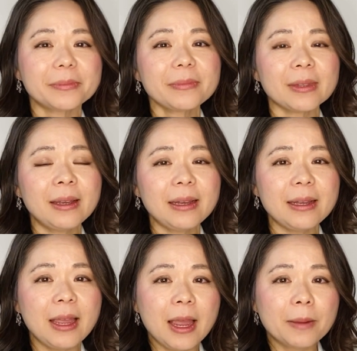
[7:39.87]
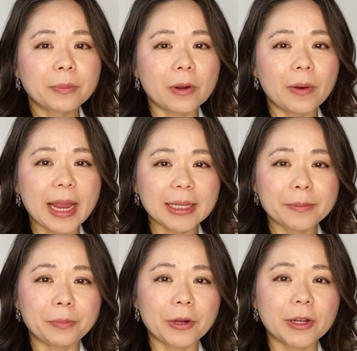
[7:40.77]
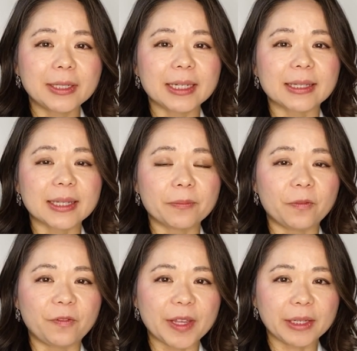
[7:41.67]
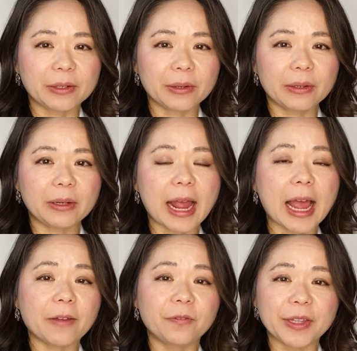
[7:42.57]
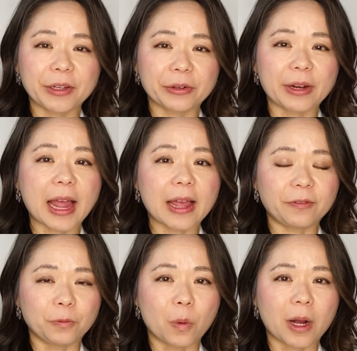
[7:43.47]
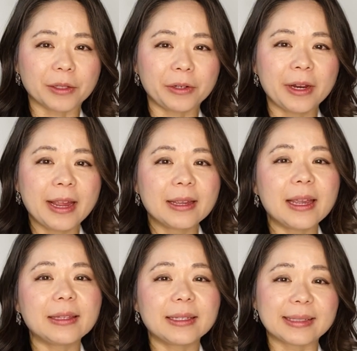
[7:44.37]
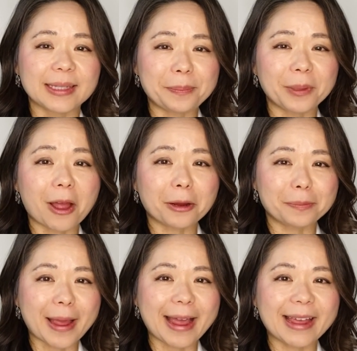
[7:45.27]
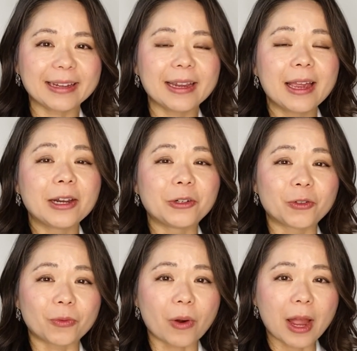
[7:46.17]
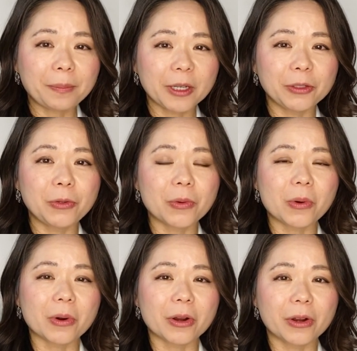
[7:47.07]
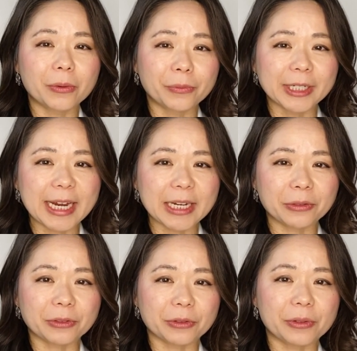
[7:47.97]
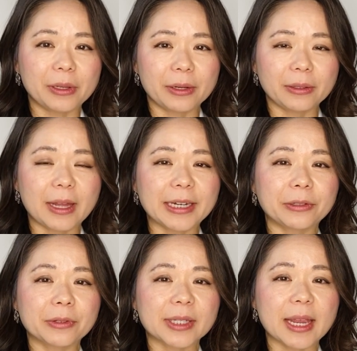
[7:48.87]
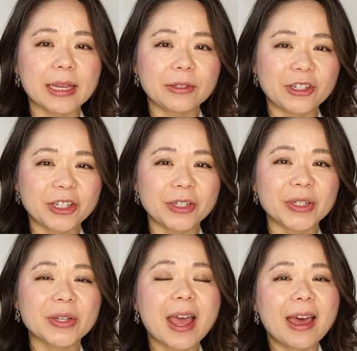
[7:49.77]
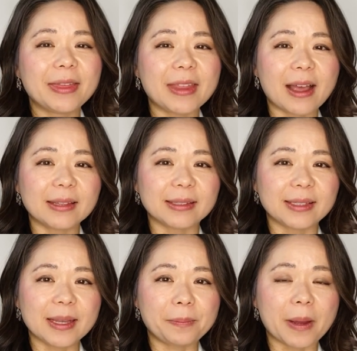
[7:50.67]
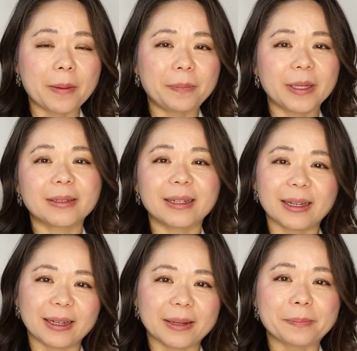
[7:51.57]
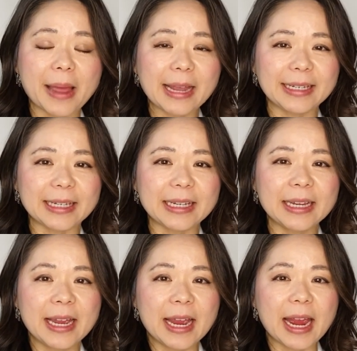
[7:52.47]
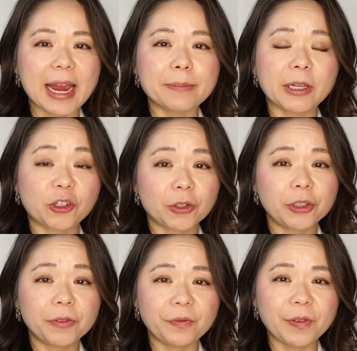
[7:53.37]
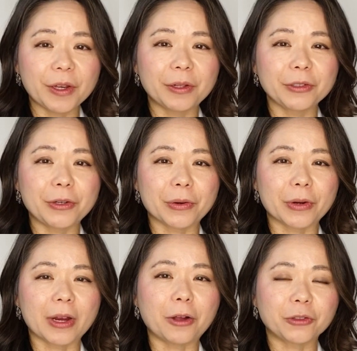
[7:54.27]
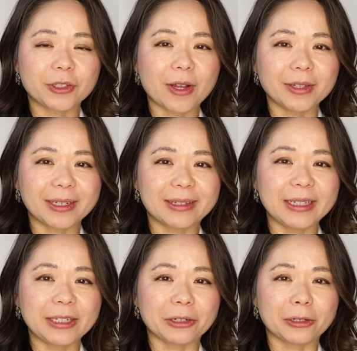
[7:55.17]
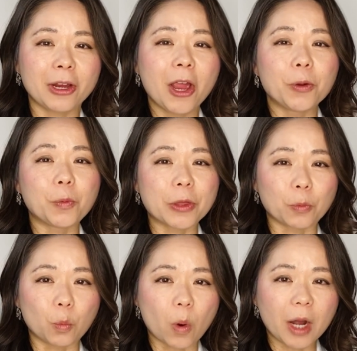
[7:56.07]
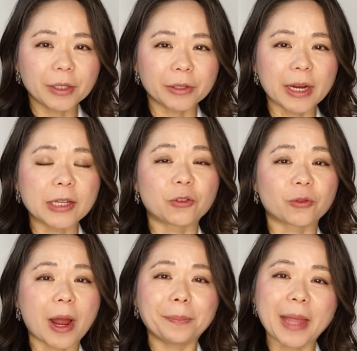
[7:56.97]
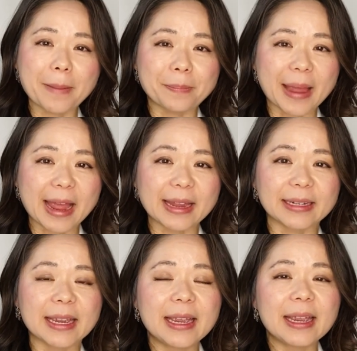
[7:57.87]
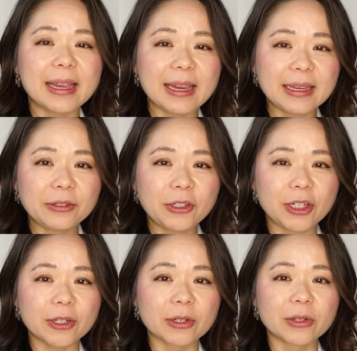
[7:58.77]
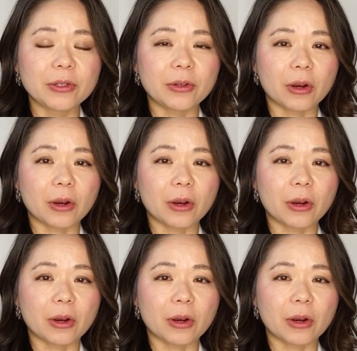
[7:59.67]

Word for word: uh, go ahead and put some vinegar, half vinegar, half water in a Ziploc bag. Drop your retainers or clear aligners into that zip up uh, baggie and make sure to fill your ultrasonic cleaner with water and drop that bag into your